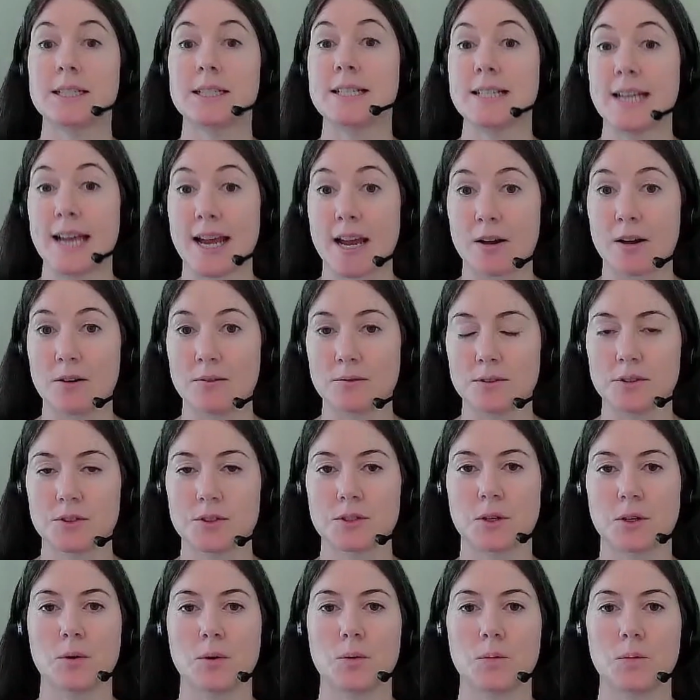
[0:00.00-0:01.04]
down.
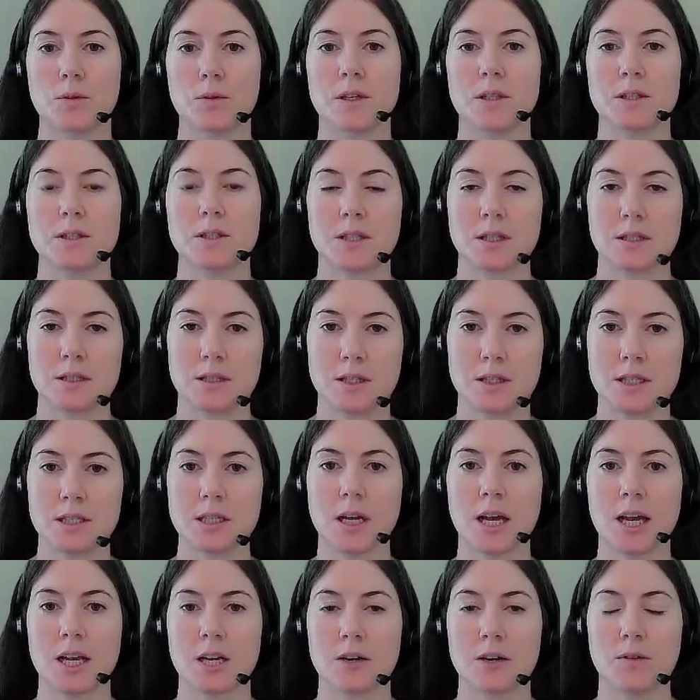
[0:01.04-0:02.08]
So these
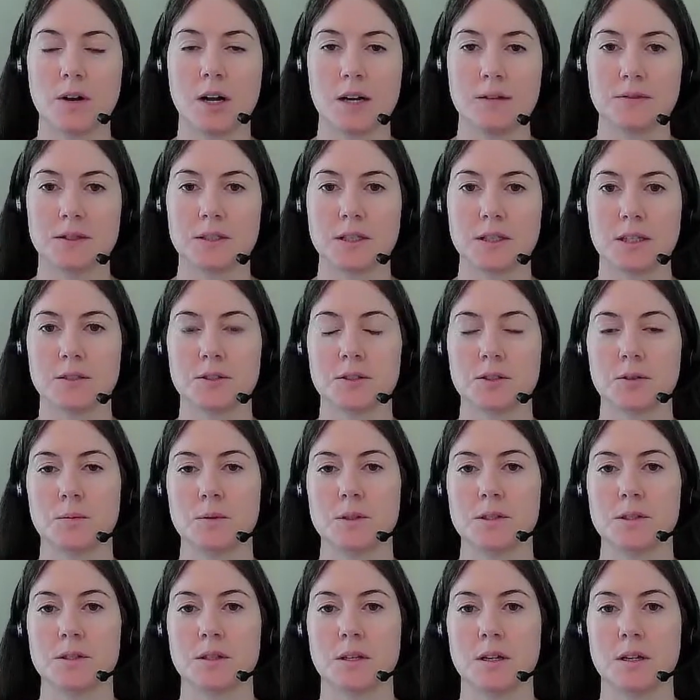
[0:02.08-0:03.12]
kind of offsets. So
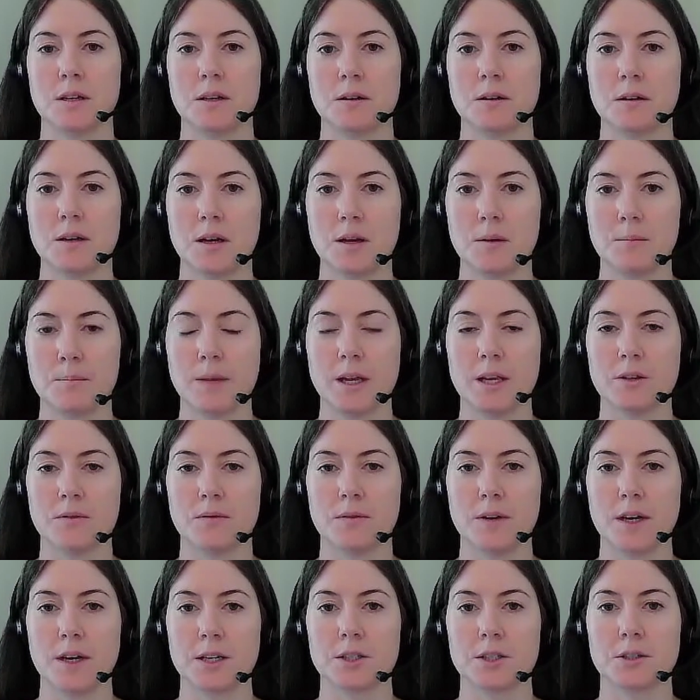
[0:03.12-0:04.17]
we saw
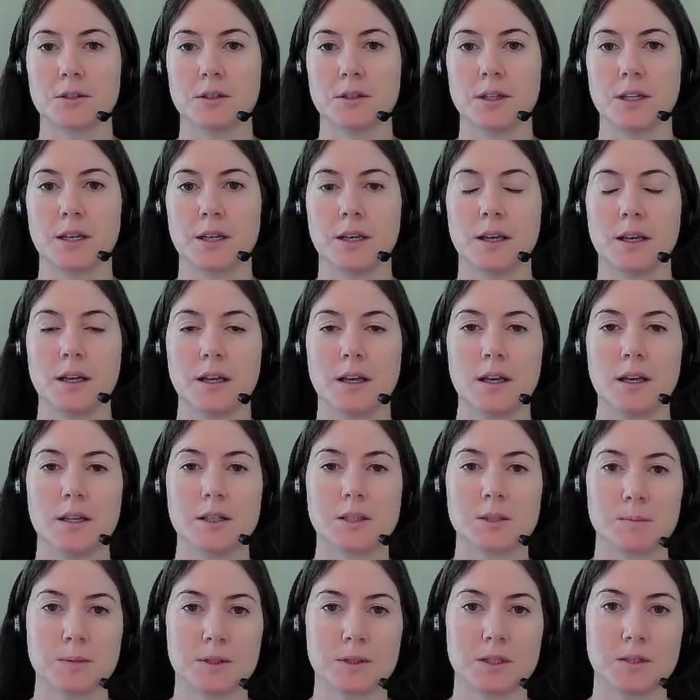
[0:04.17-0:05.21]
manufacturing,
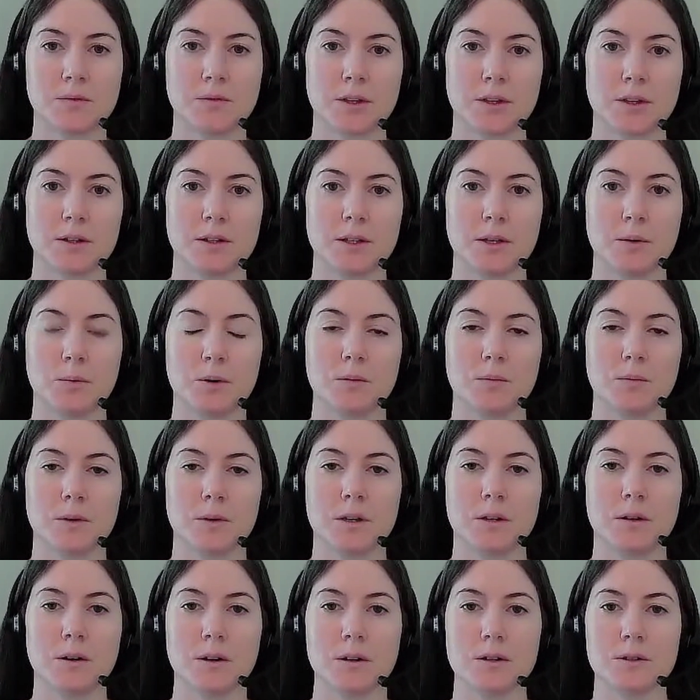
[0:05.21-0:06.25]
specifically with
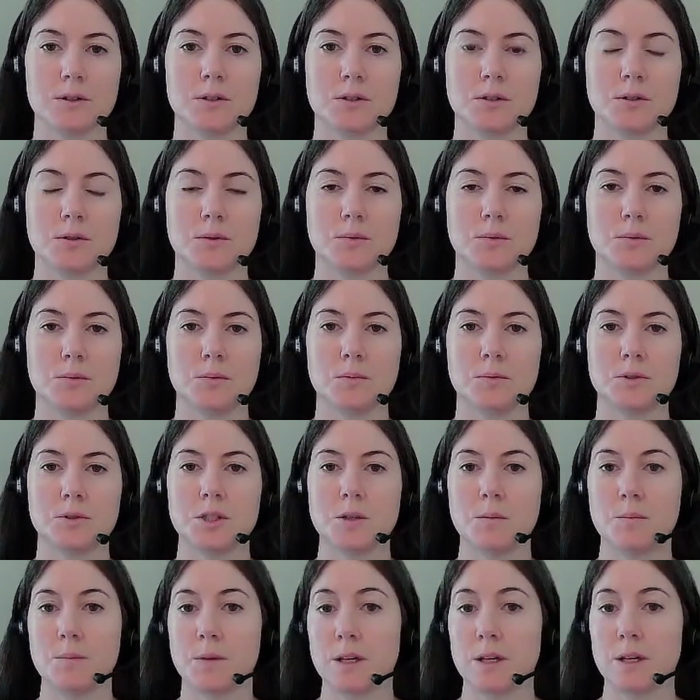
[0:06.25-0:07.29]
regard to
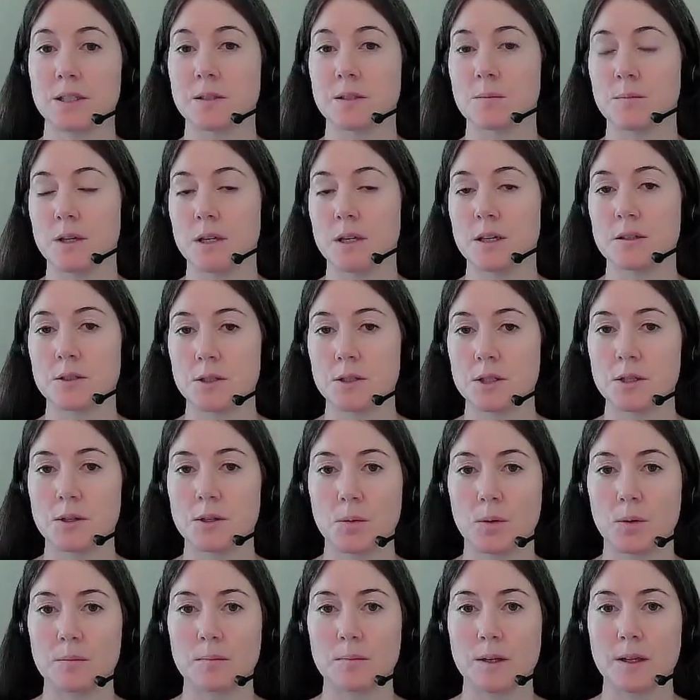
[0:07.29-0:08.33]
GPS and PNT
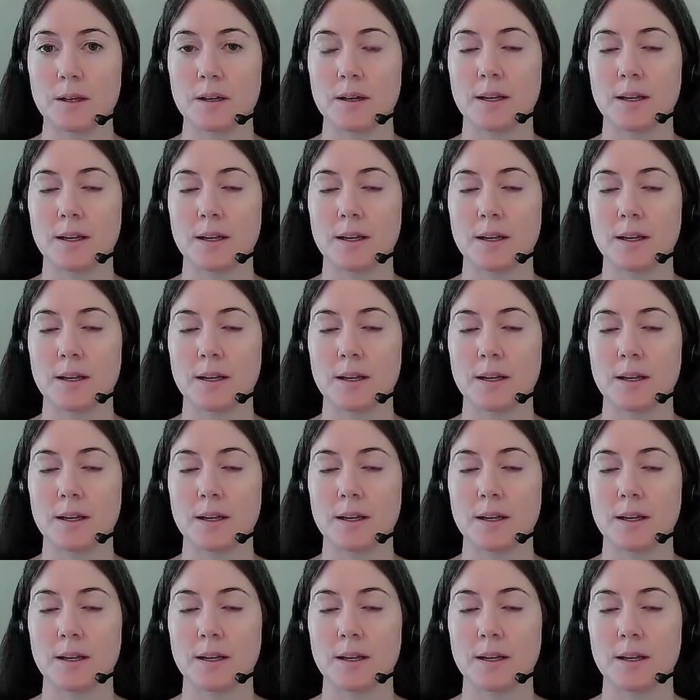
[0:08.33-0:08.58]
equipment,